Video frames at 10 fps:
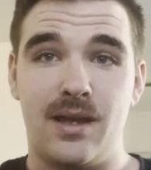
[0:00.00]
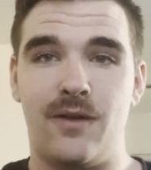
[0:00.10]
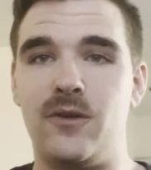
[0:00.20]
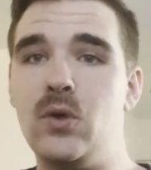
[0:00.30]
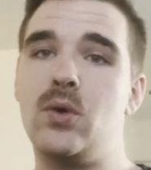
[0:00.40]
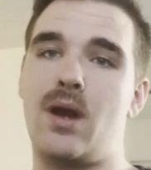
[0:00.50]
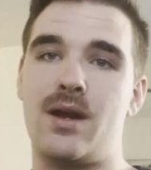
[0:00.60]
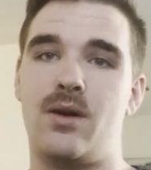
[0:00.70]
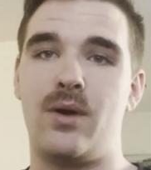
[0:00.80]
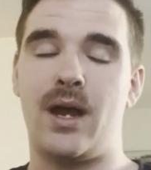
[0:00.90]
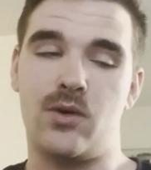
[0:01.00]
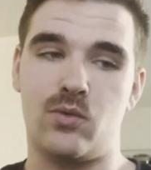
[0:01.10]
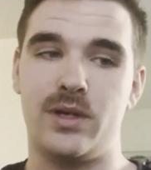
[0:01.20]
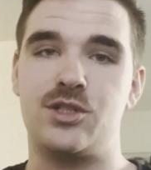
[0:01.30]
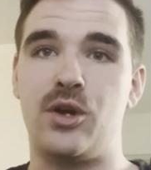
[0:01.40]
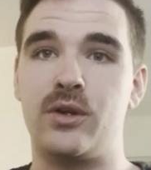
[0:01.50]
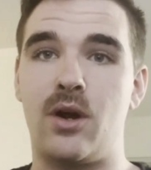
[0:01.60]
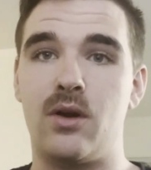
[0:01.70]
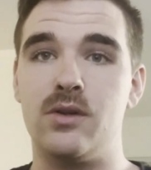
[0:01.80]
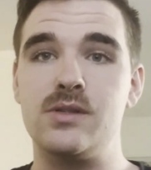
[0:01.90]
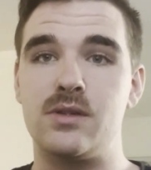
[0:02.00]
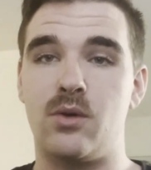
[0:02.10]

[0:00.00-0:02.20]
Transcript: If you do not know how to wrench on cars,